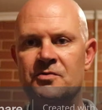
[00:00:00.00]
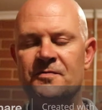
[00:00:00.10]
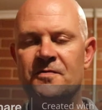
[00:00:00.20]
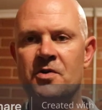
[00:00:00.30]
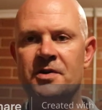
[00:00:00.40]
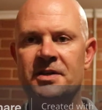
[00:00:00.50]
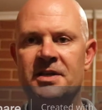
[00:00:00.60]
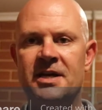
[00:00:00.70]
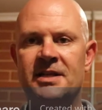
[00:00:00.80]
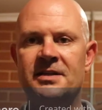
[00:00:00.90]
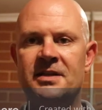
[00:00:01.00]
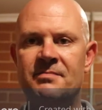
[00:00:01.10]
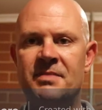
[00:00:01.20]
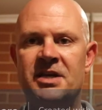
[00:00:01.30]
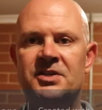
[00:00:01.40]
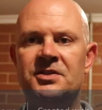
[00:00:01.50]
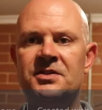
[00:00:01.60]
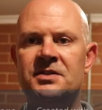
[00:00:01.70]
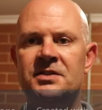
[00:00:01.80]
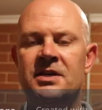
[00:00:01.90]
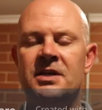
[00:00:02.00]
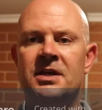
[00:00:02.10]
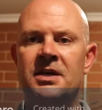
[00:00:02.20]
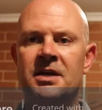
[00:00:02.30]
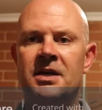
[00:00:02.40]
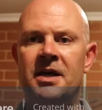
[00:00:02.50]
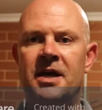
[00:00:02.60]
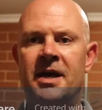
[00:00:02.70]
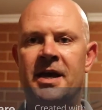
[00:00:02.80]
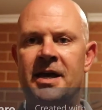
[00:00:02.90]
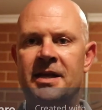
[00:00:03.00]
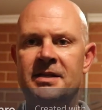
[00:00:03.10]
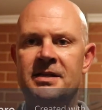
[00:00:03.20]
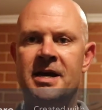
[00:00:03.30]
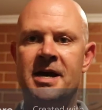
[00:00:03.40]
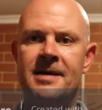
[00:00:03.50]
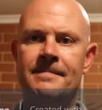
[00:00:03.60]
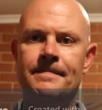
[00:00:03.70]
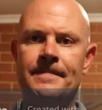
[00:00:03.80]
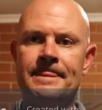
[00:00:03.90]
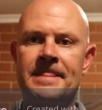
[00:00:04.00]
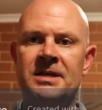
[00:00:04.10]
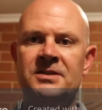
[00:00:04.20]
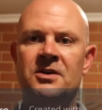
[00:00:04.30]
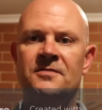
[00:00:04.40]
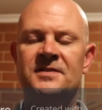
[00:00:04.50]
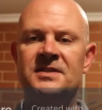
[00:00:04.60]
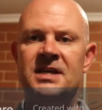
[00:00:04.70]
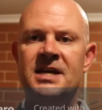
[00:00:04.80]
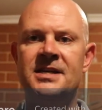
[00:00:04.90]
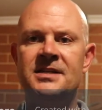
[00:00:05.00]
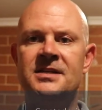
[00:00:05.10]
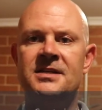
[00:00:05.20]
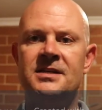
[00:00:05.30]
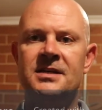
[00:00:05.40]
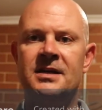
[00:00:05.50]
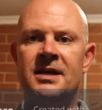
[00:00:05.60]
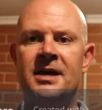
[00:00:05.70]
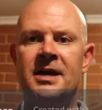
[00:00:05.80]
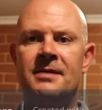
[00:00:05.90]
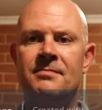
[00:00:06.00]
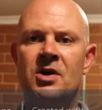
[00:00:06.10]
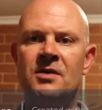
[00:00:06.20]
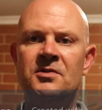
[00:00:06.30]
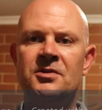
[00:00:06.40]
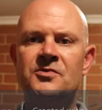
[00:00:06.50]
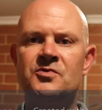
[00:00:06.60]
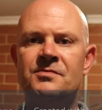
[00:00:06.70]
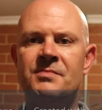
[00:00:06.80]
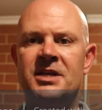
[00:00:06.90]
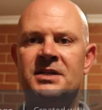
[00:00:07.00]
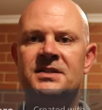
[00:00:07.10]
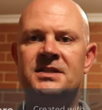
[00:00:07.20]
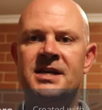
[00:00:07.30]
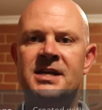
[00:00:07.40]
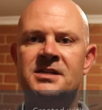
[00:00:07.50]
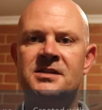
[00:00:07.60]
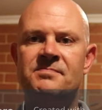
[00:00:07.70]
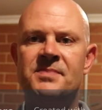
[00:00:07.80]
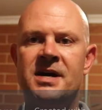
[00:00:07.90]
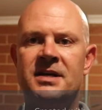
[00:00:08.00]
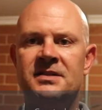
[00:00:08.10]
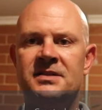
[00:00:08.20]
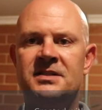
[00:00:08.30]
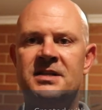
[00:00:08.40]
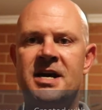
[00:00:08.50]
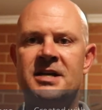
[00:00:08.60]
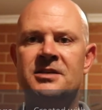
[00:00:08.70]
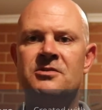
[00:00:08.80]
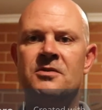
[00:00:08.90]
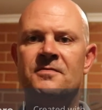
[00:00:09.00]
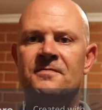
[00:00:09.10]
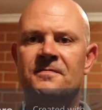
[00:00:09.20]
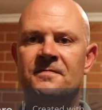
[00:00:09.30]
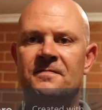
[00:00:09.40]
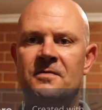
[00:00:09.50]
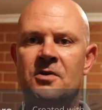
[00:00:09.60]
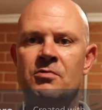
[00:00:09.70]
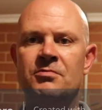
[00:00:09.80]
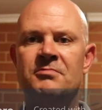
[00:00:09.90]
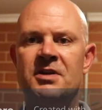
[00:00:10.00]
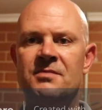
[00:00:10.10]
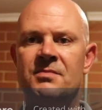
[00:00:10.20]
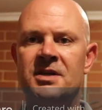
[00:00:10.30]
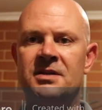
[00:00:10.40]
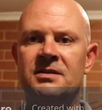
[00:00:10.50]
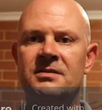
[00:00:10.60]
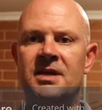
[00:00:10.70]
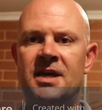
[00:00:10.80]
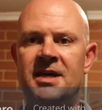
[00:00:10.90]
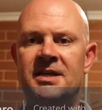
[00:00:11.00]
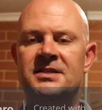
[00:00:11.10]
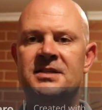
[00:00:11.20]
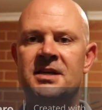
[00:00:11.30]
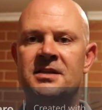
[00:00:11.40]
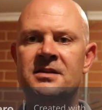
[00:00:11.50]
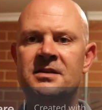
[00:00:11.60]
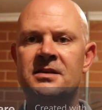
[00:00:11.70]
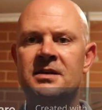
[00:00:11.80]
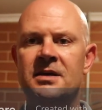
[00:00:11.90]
you'll find the colour that matches. And so for sanding, I've got an automatic sander, but starting off I would recommend hand sanding.